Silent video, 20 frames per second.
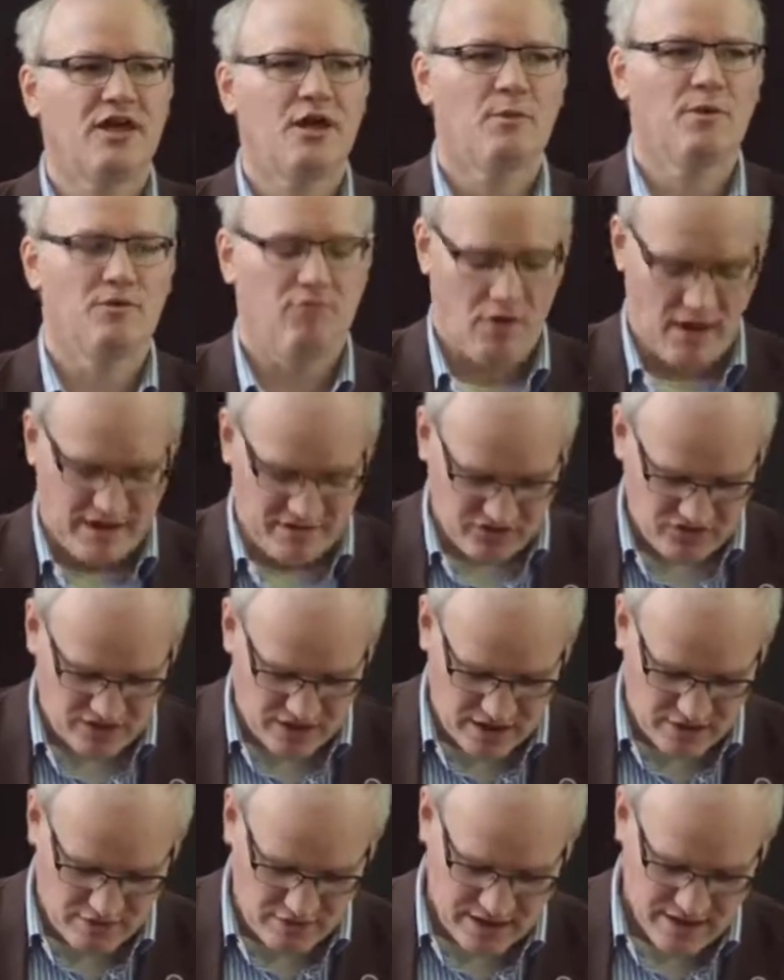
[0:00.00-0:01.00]
for human rights
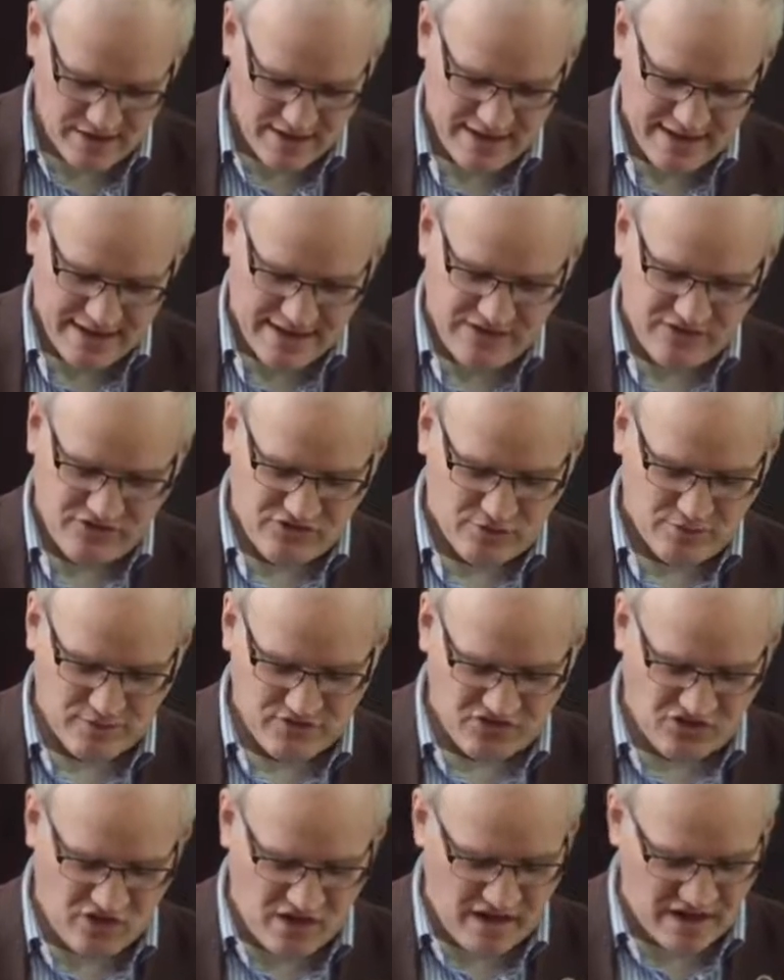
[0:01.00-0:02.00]
theory is to
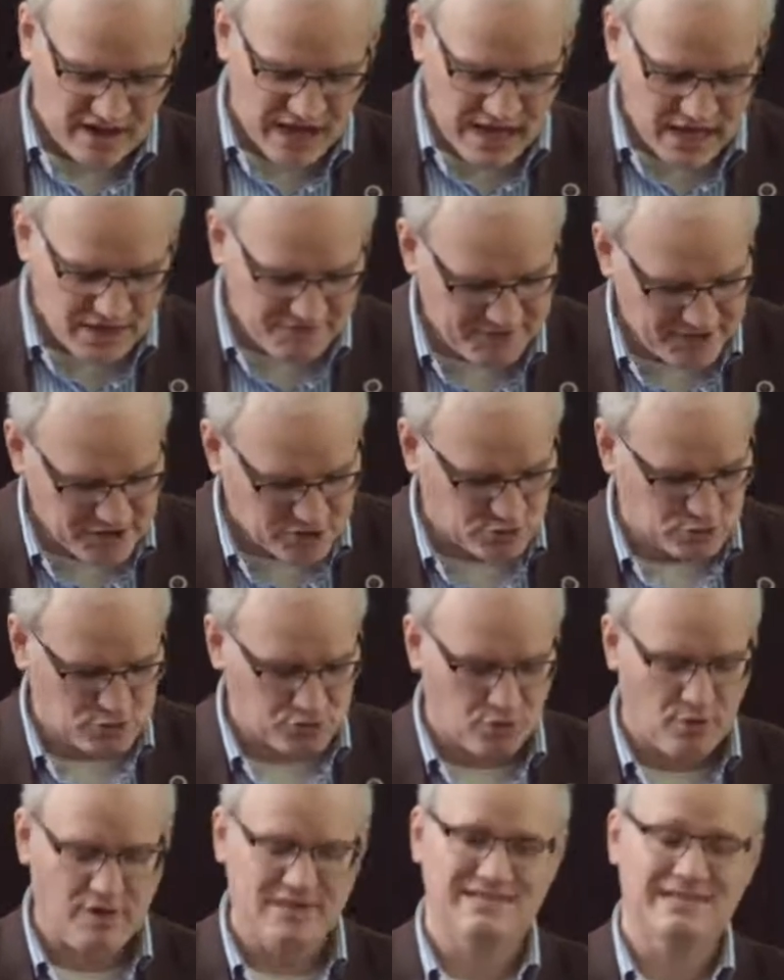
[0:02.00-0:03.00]
assert individual
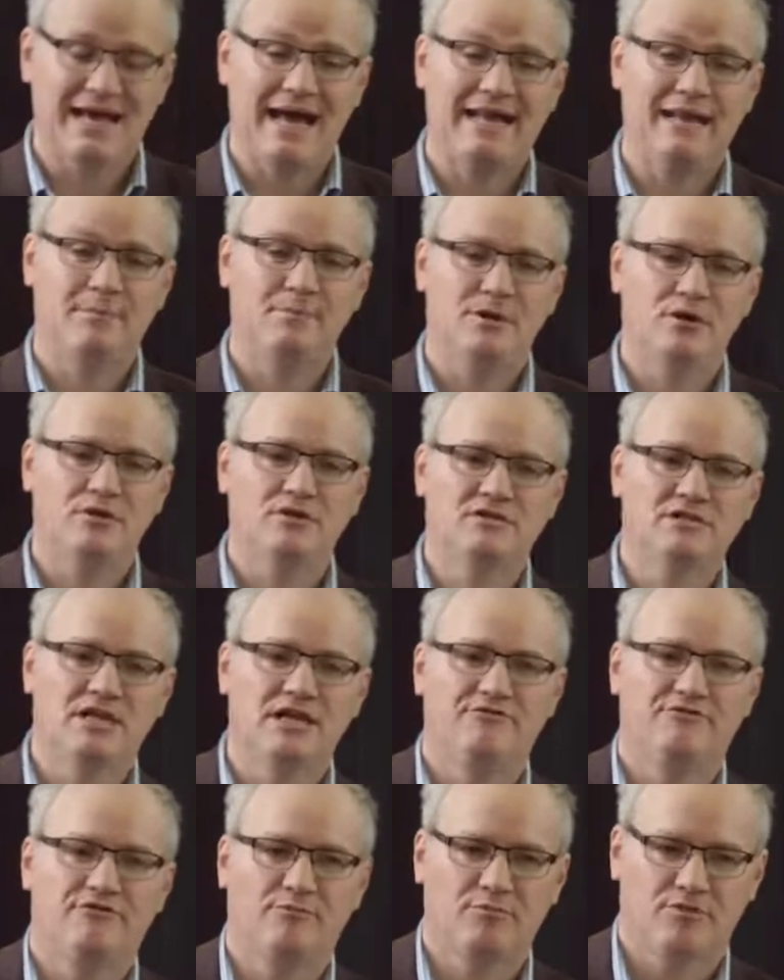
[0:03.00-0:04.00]
choice and
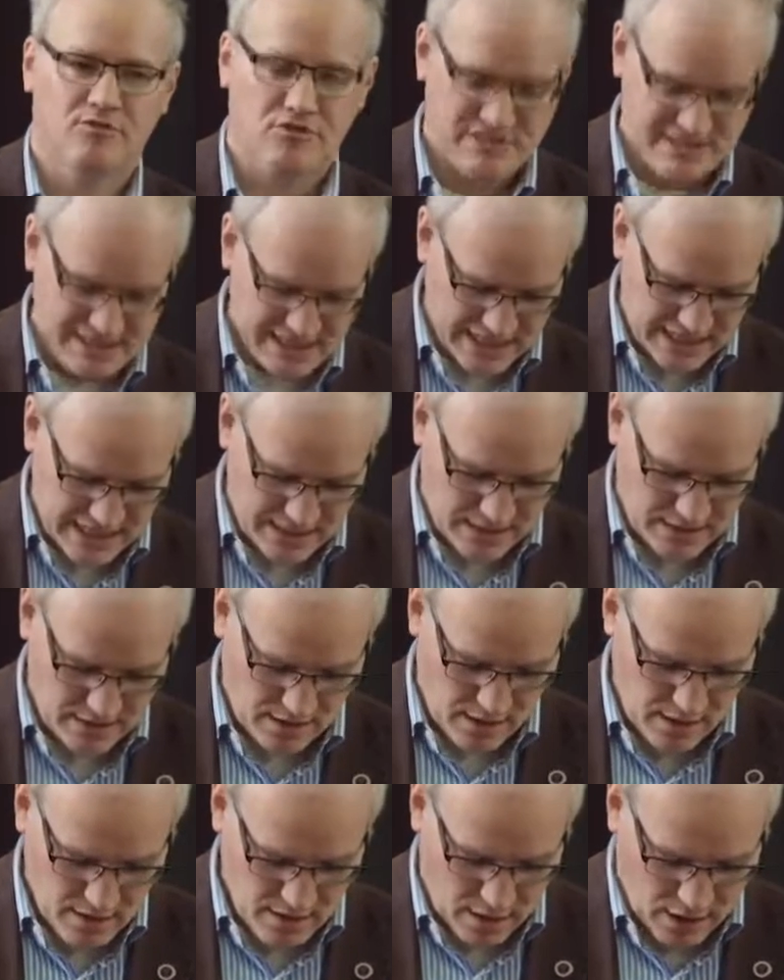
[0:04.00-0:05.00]
immunity from
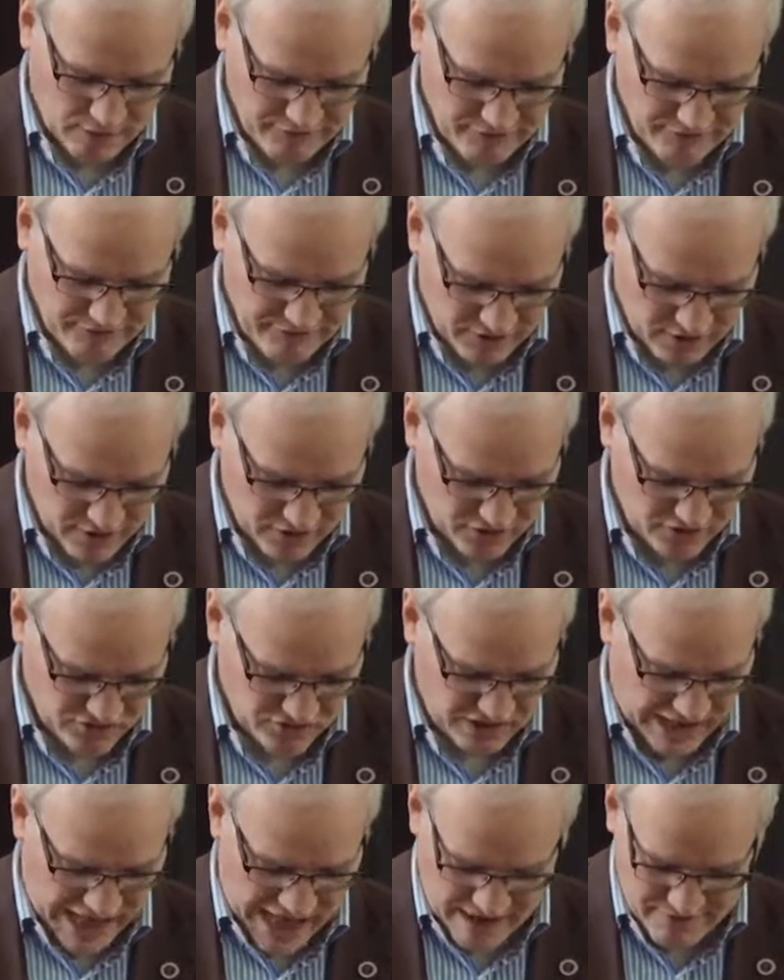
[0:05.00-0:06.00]
critique over
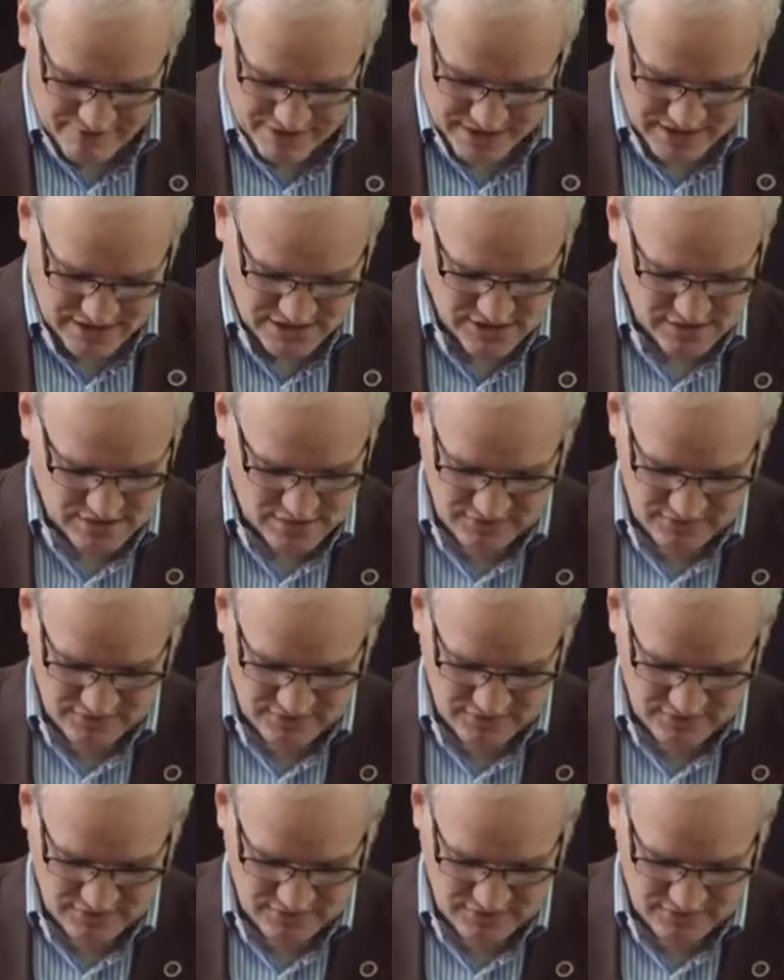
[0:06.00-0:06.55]
vast areas